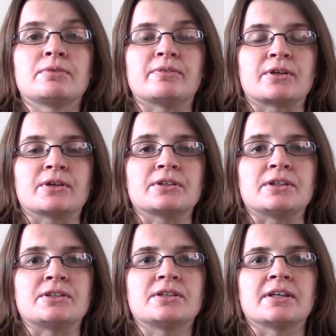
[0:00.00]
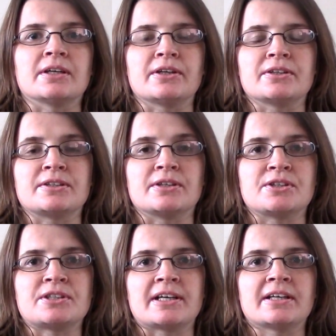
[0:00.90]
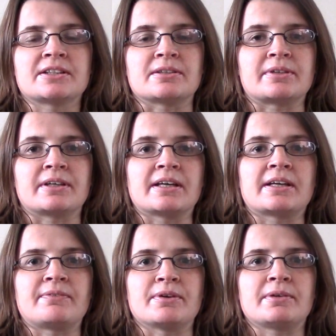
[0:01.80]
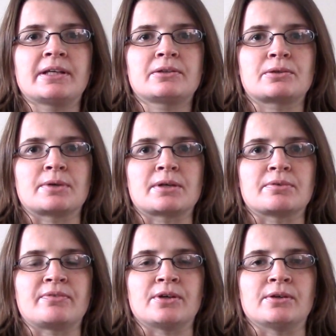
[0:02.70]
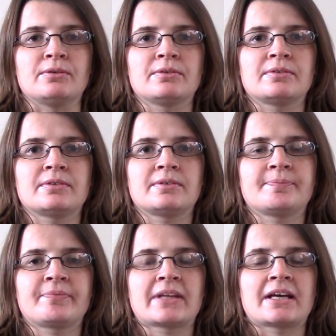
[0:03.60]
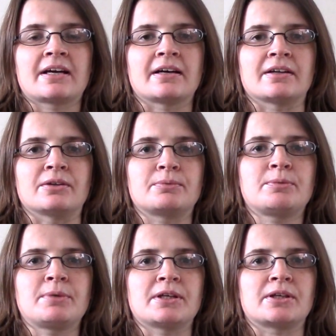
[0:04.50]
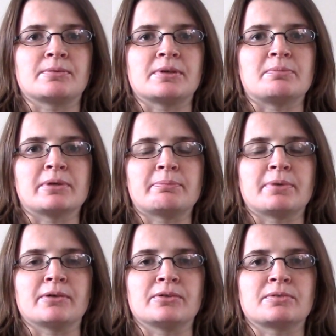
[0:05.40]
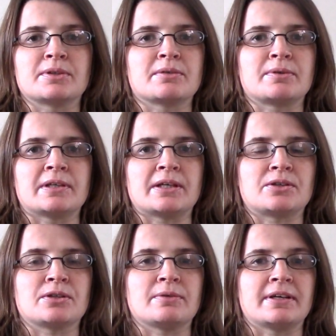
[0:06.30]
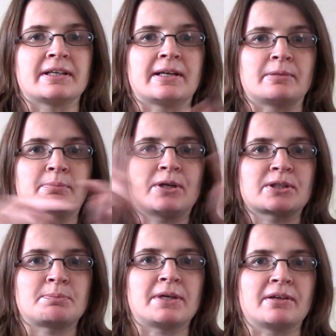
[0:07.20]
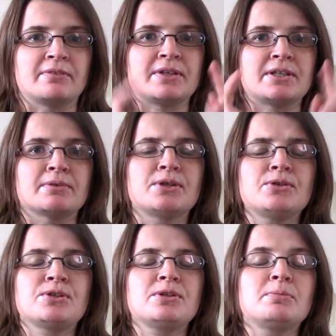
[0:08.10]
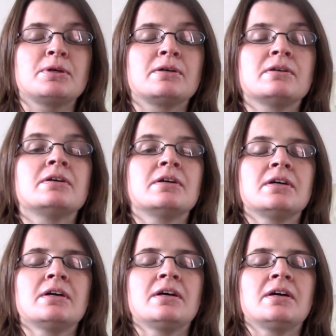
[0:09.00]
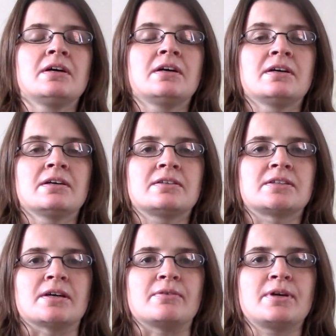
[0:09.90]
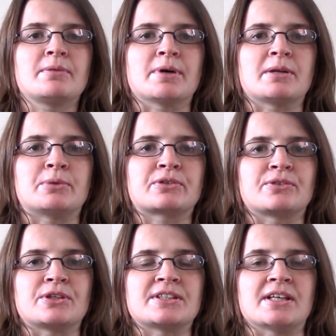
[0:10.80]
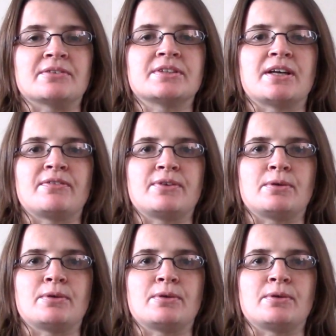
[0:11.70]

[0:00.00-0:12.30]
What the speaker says: Cottage and Nigella, so I'm going to give you a little quick review, and there will be an accompanying blog post which I will link to in the little box below the video on YouTube. So you can buy the books for yourselves if you